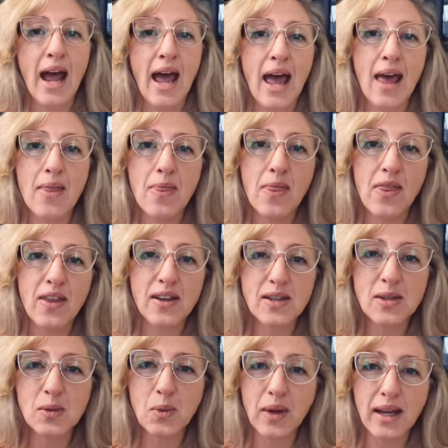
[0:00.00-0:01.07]
And
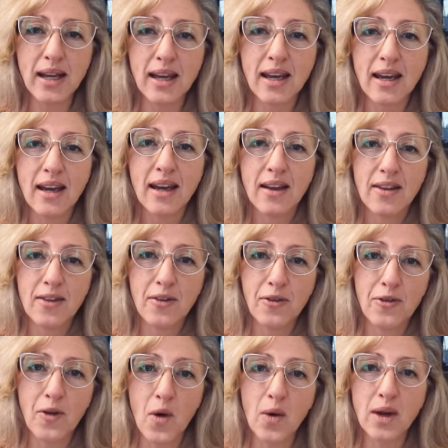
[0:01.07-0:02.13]
this week, the
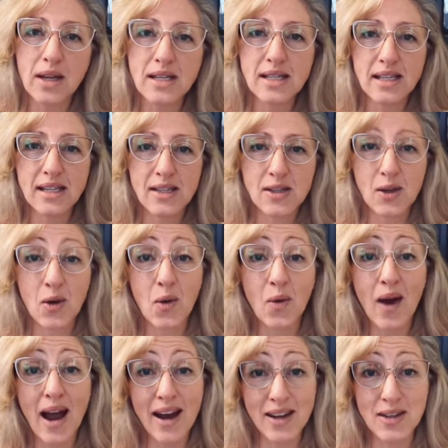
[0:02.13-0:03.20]
focus is
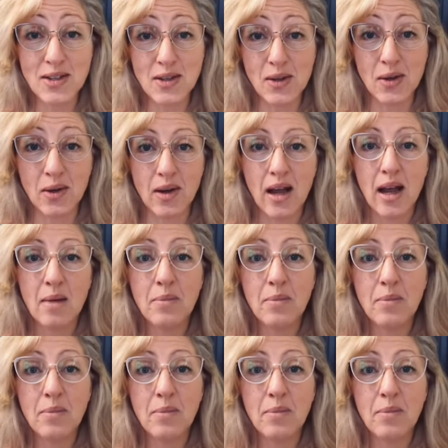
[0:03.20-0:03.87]
gratitude